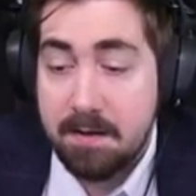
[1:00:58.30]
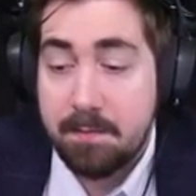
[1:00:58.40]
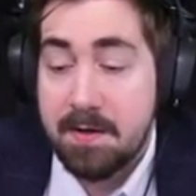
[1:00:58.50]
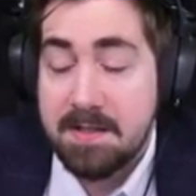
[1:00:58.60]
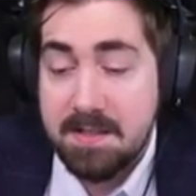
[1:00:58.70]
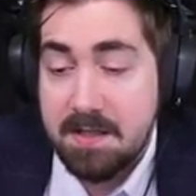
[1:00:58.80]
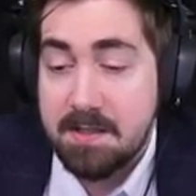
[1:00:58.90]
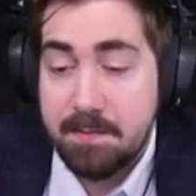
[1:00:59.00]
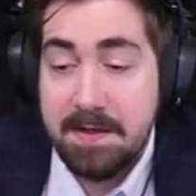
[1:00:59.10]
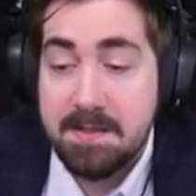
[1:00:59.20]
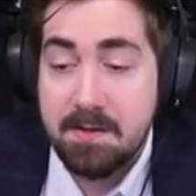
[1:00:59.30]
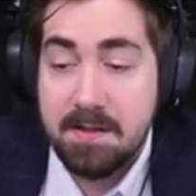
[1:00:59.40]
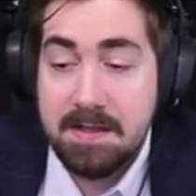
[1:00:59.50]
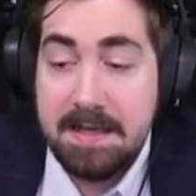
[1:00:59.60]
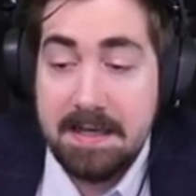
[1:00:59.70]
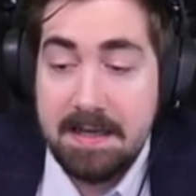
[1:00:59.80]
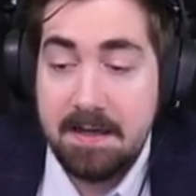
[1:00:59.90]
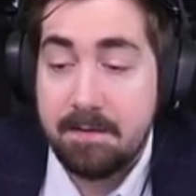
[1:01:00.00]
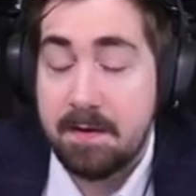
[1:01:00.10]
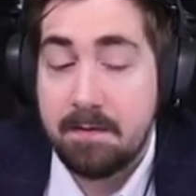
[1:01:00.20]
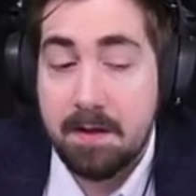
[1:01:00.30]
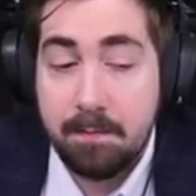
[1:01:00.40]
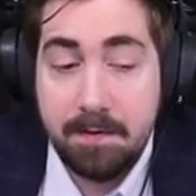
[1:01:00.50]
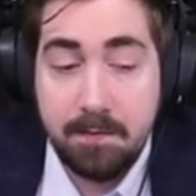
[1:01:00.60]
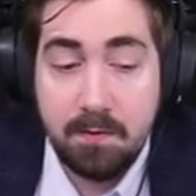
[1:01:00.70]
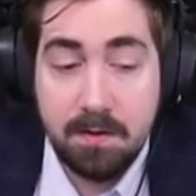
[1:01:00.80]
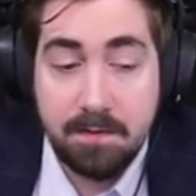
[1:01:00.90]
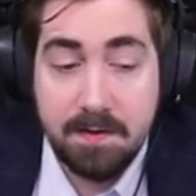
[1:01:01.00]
price changes based on the league and if they've like buffed or nerfed